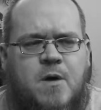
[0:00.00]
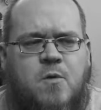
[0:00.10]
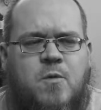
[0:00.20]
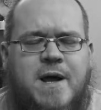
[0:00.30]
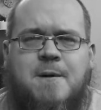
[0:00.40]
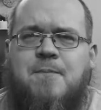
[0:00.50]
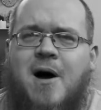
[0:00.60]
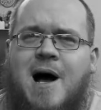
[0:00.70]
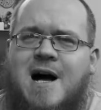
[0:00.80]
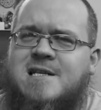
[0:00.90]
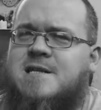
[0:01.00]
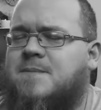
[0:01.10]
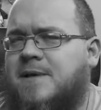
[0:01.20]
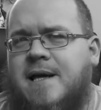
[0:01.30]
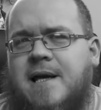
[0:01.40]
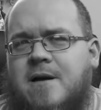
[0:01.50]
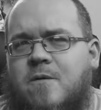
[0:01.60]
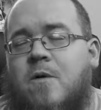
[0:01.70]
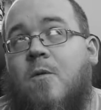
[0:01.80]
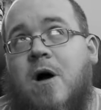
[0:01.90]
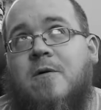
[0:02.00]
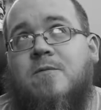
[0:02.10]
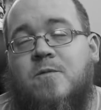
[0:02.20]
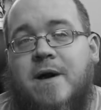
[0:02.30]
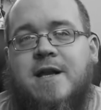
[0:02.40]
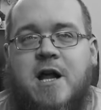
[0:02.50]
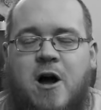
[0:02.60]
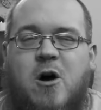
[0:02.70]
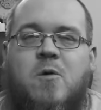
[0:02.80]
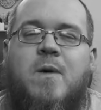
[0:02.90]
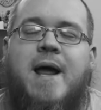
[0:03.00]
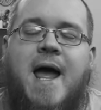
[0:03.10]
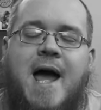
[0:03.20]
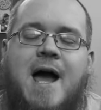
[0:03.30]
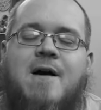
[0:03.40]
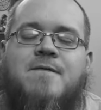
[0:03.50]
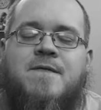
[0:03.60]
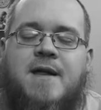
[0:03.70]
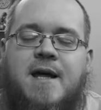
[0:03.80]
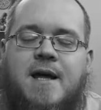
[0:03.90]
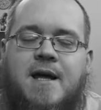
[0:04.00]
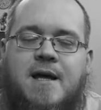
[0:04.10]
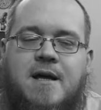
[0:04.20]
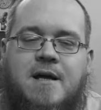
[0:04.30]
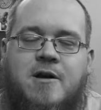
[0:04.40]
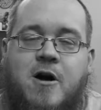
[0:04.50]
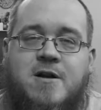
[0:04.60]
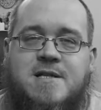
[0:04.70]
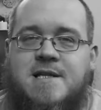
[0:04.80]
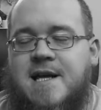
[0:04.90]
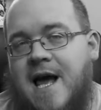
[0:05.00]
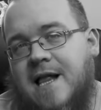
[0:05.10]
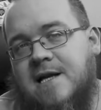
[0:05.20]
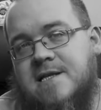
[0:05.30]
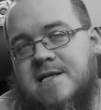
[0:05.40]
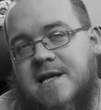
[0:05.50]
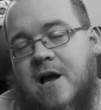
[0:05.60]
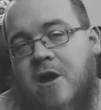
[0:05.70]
We know we have the Guardians of the Galaxy